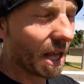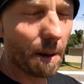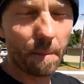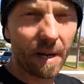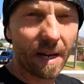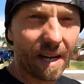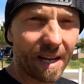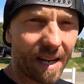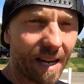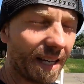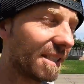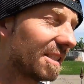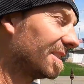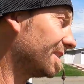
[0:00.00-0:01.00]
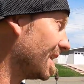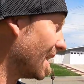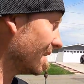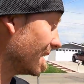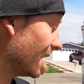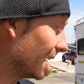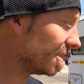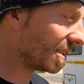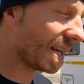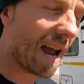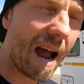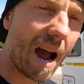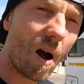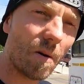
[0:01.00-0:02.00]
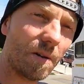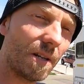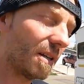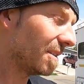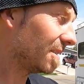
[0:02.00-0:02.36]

let me extend this out